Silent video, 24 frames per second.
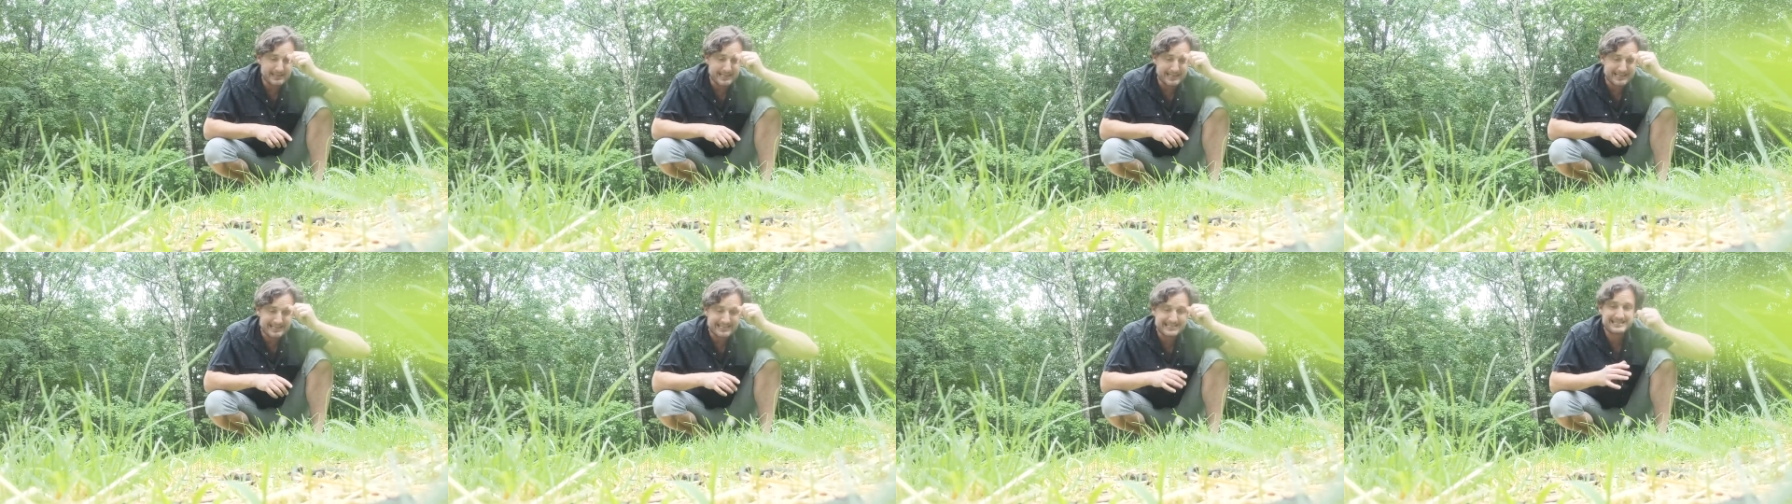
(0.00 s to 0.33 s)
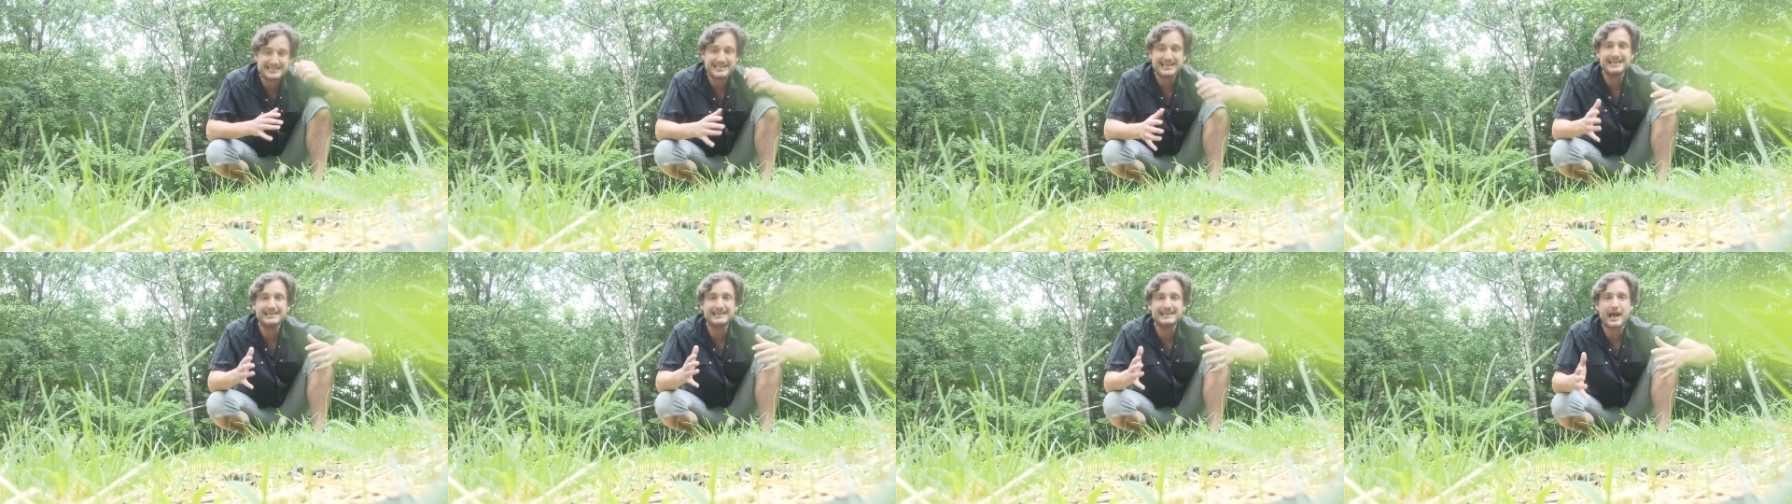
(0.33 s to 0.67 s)
is
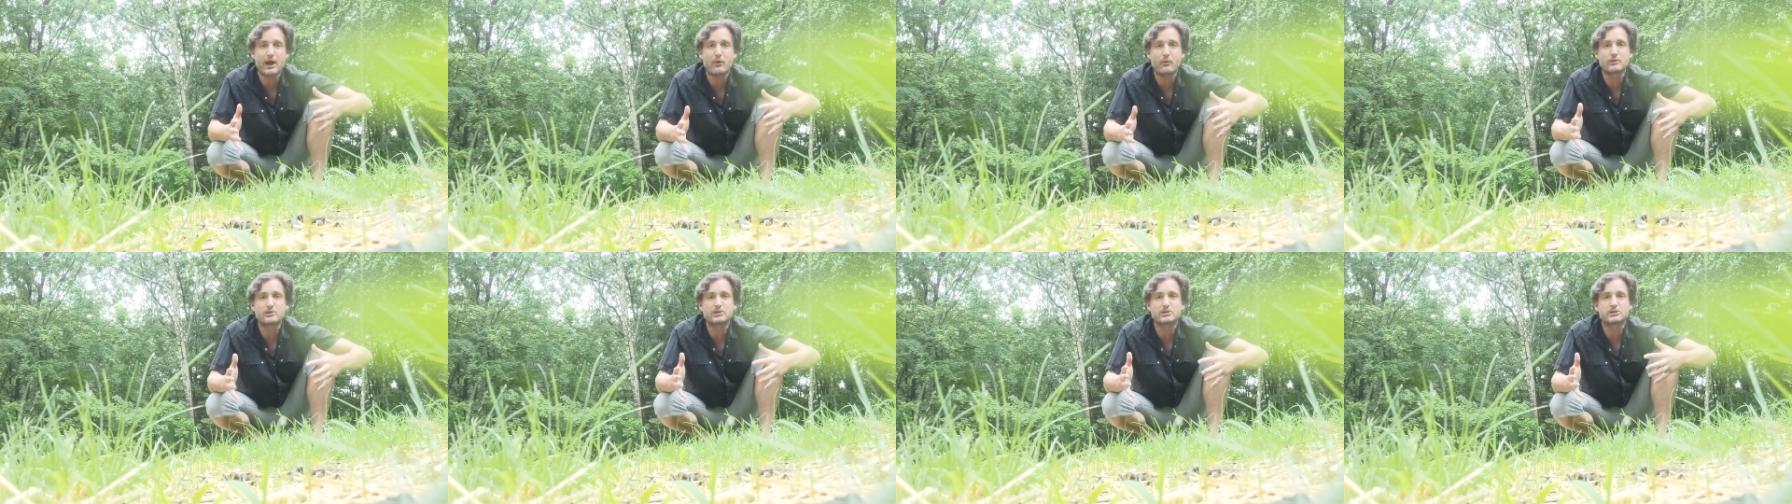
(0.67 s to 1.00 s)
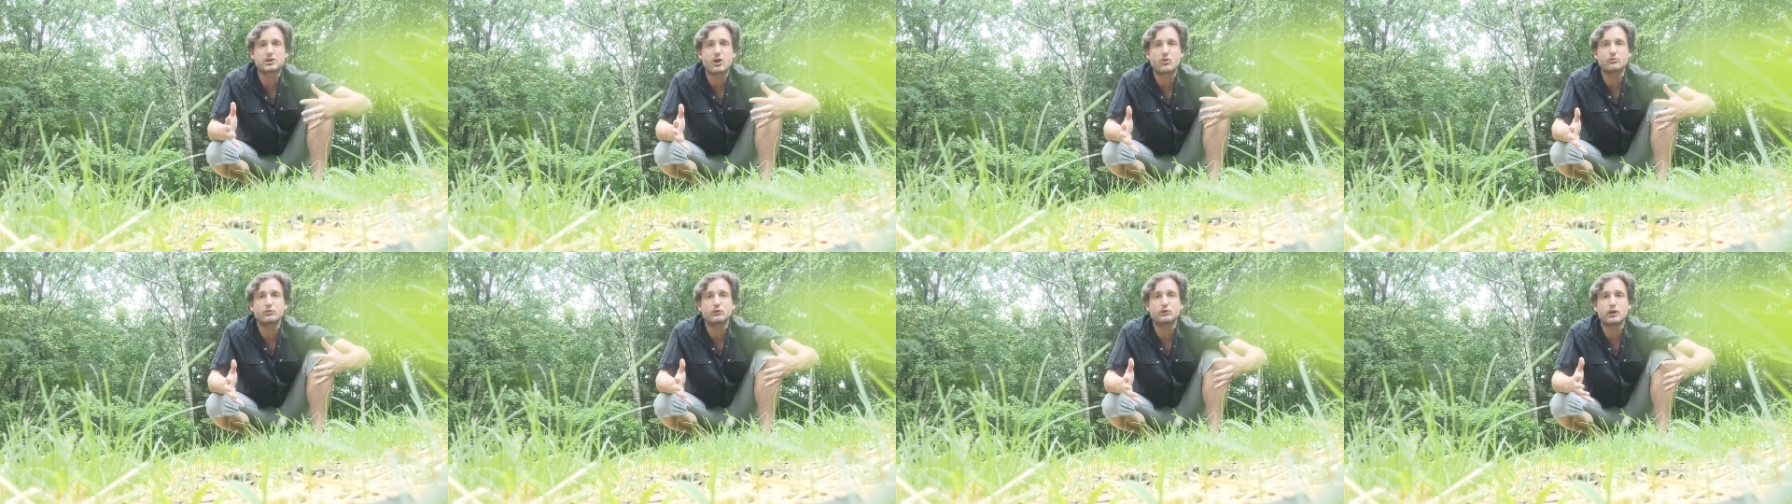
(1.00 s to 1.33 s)
seeing that with
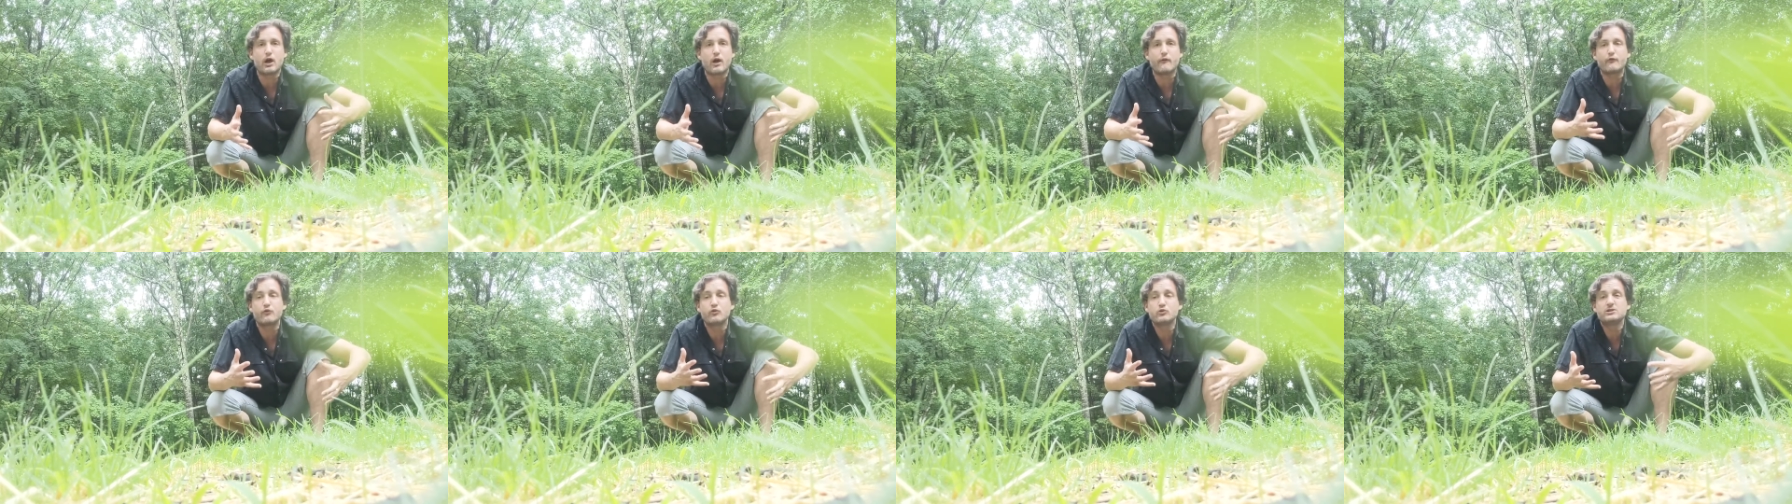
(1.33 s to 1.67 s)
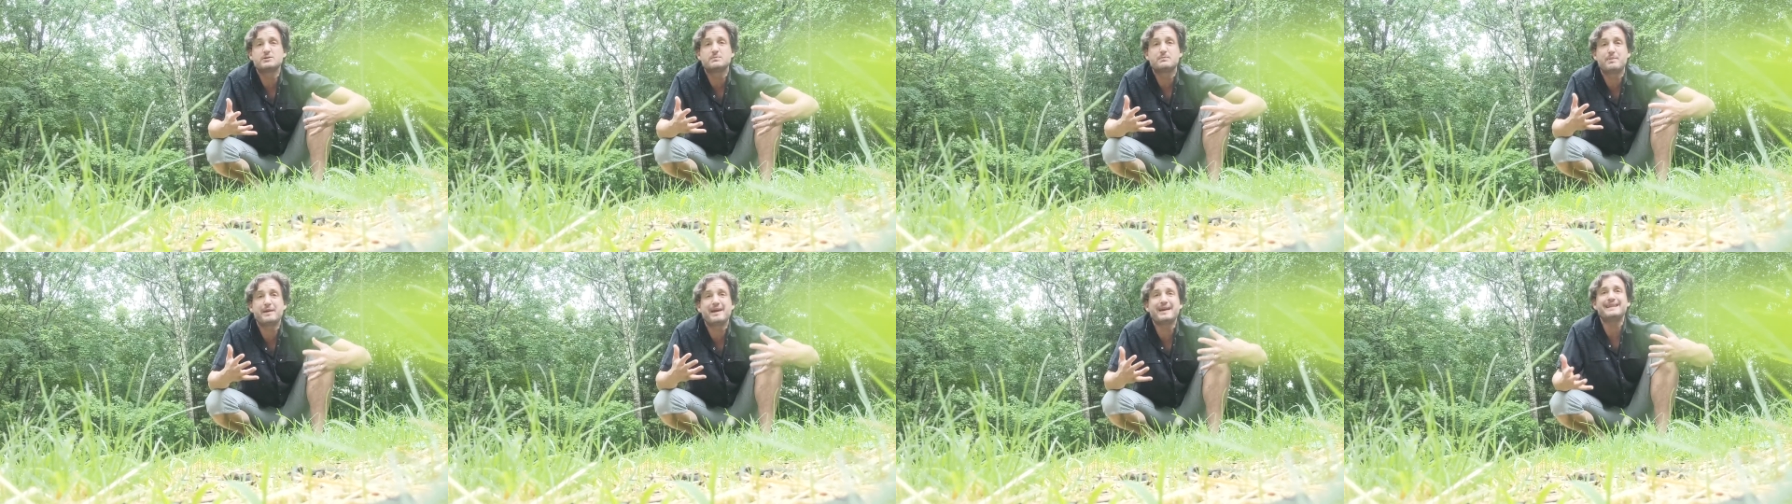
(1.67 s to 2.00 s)
someone you love
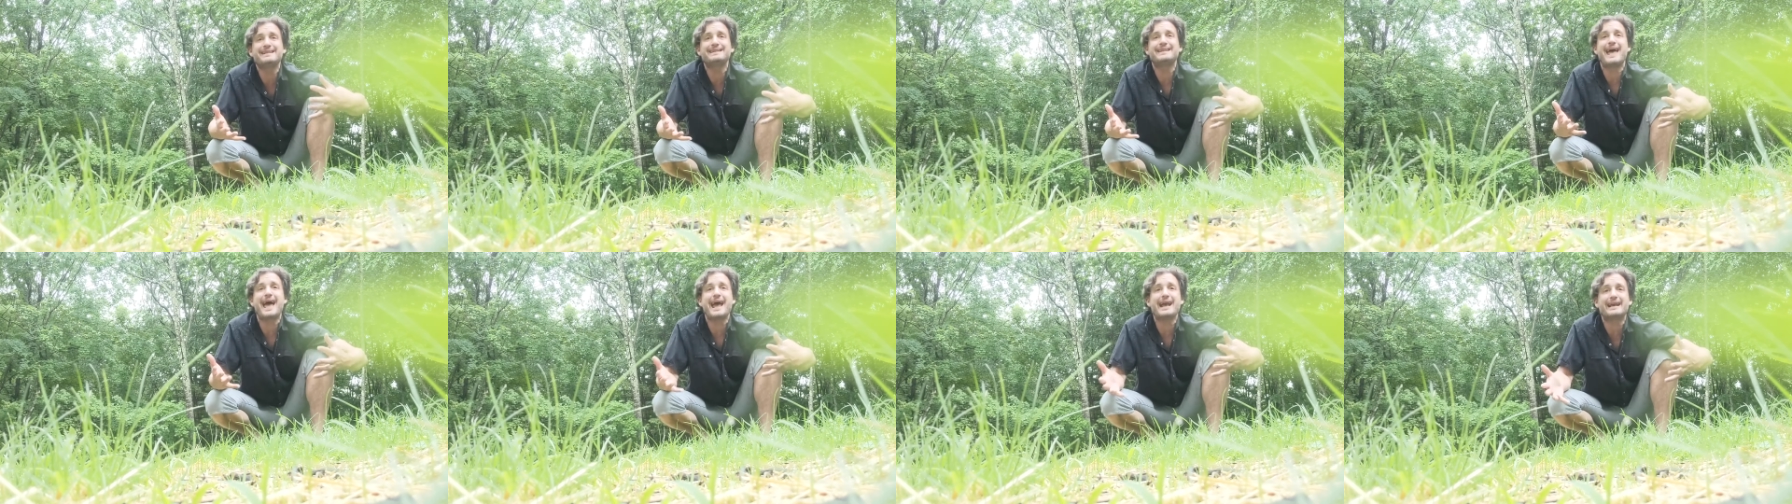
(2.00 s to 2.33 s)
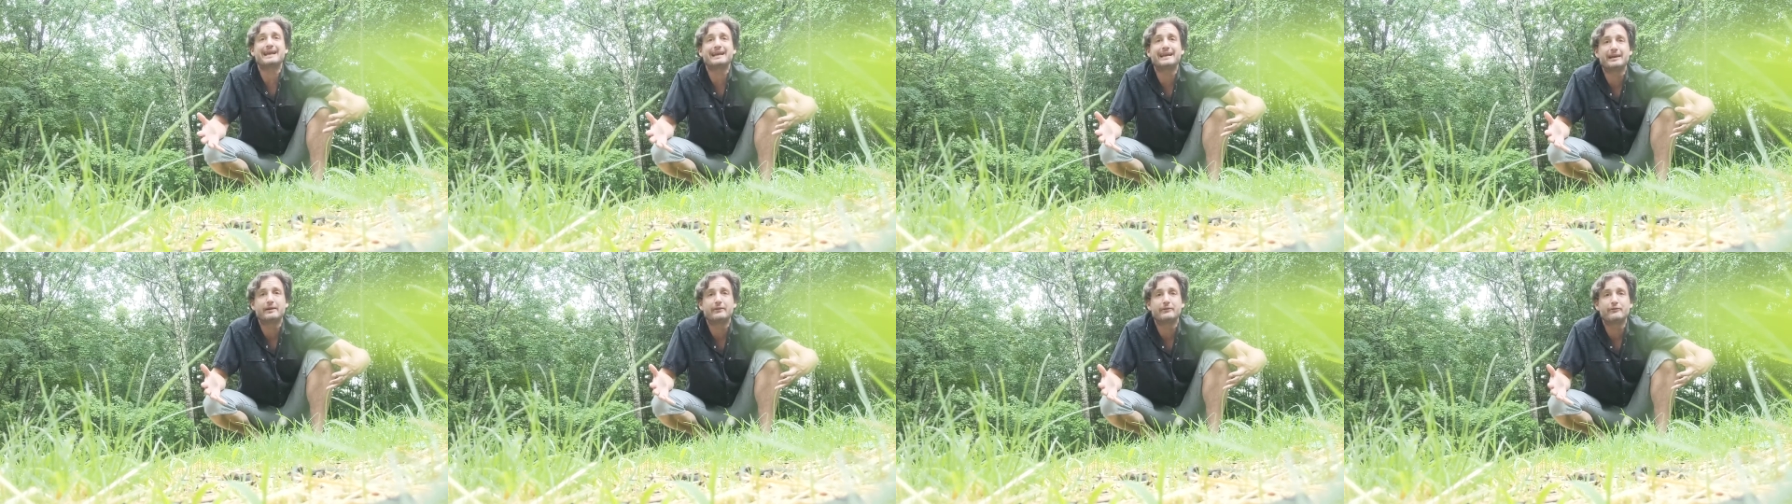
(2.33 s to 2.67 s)
who's been
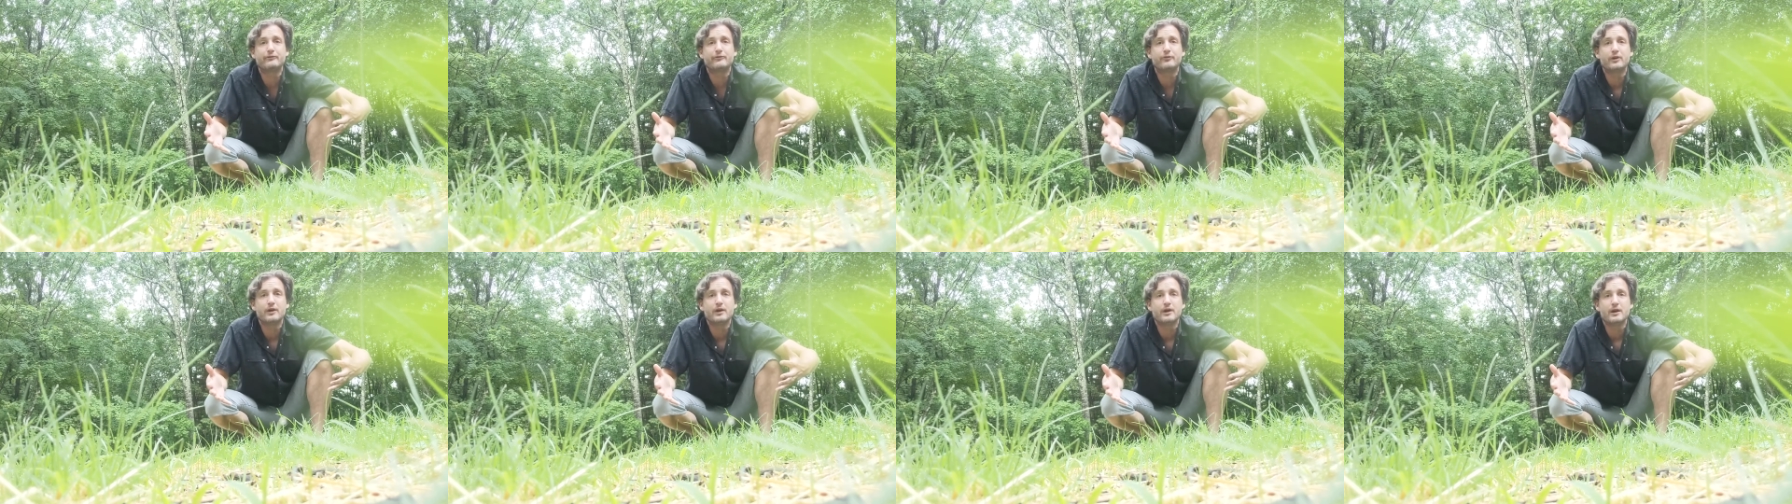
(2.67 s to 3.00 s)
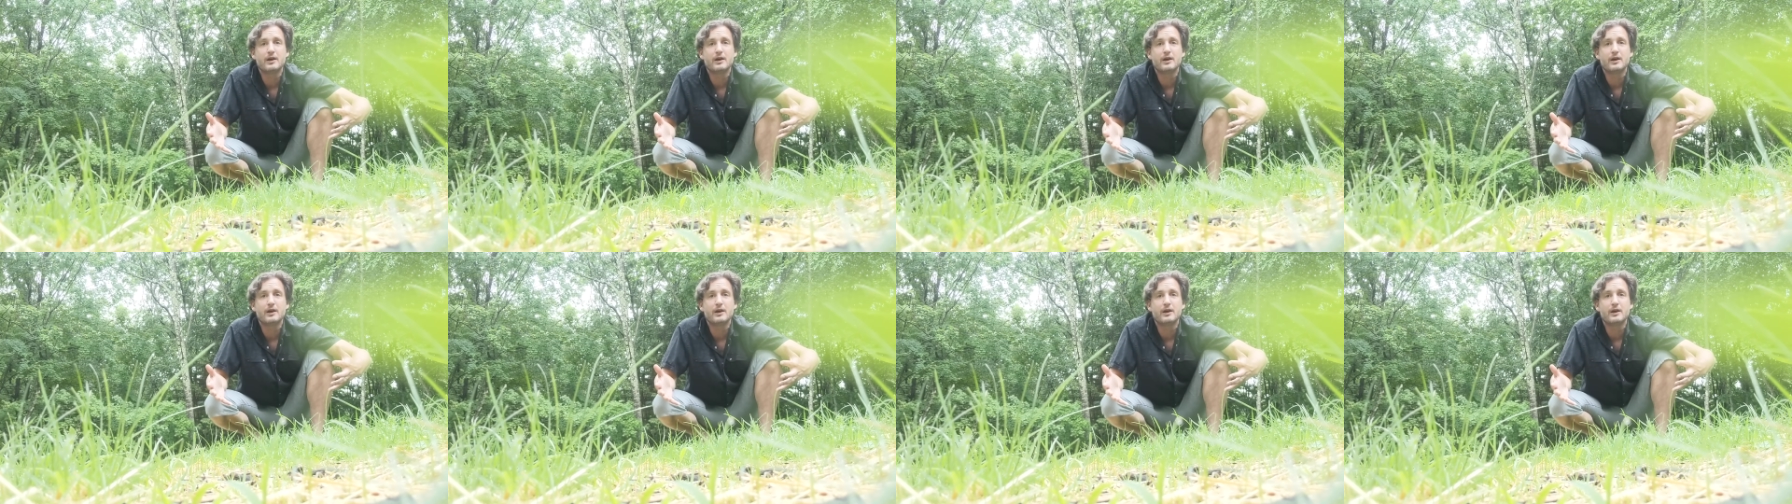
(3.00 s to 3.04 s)
negative,